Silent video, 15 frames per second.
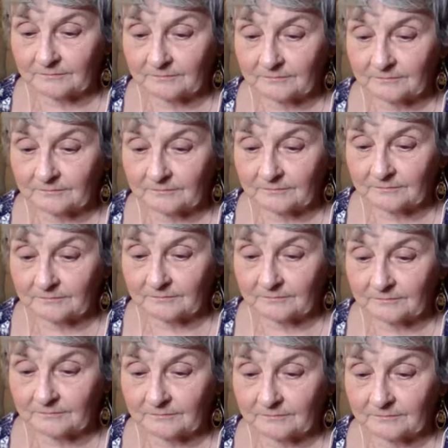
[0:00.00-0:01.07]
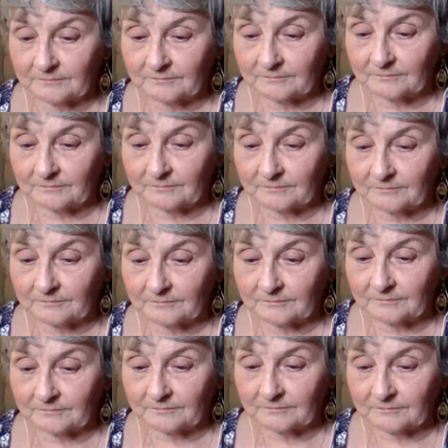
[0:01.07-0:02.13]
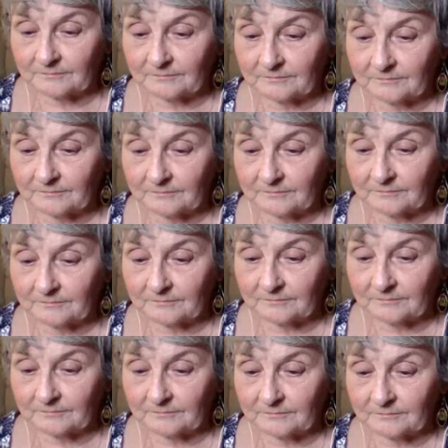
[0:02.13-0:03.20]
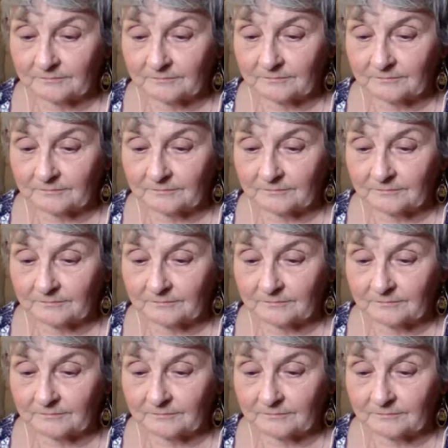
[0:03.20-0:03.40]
(silent)